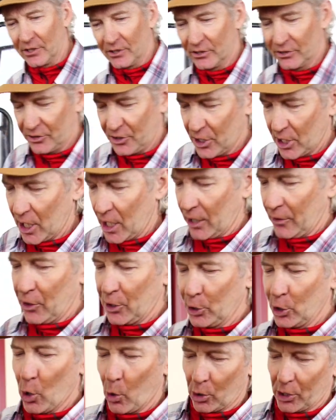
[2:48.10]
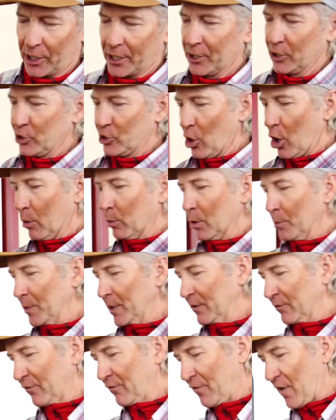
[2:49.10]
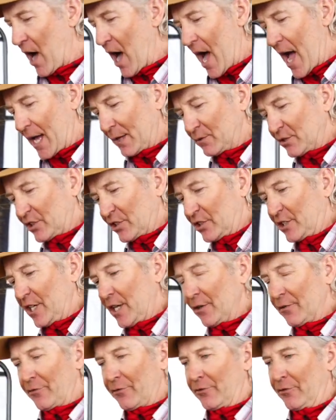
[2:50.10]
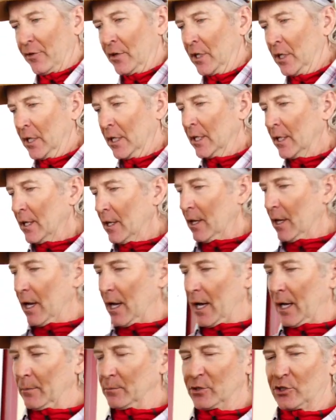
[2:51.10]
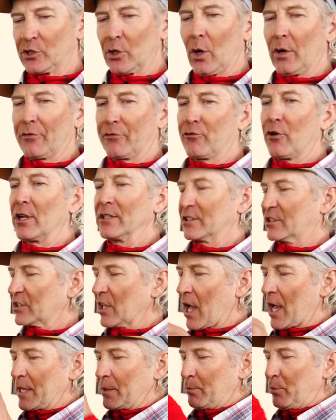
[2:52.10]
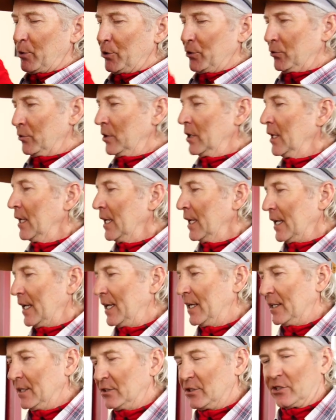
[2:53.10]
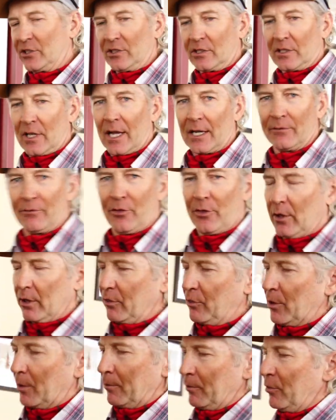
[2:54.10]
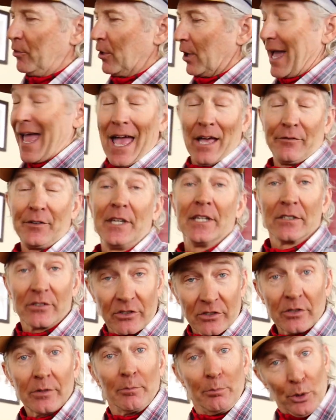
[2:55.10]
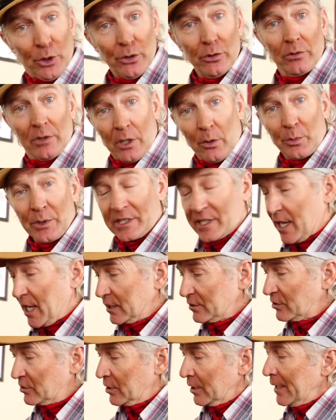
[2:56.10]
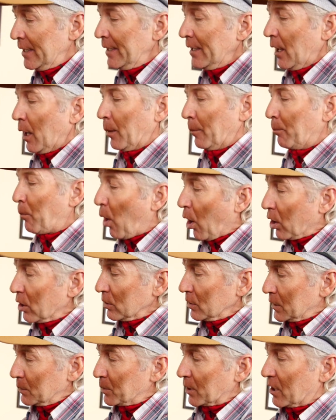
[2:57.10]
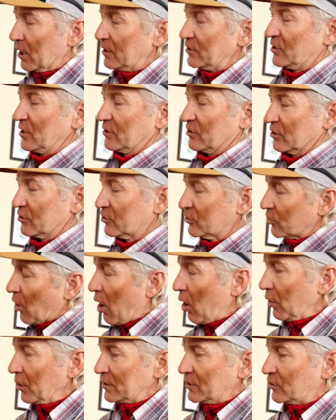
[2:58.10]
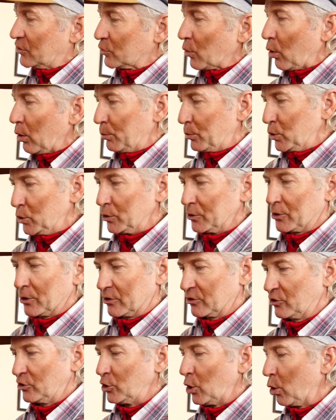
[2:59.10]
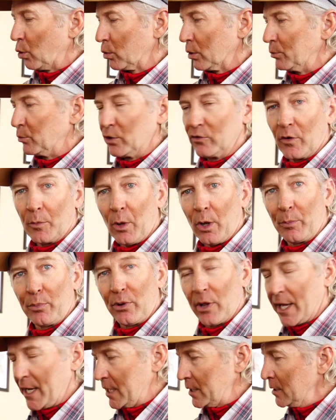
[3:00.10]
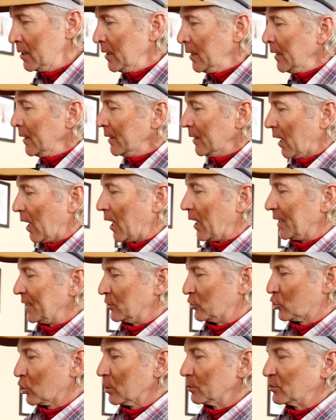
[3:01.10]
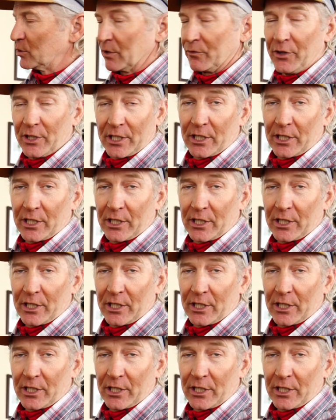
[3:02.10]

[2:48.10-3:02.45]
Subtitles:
is the Nordica Doberman 5 Stiff. So a front side boot is kind of the heaviest boot that we test, partly because it's a solid sole boot. There's no removable plate. In terms of the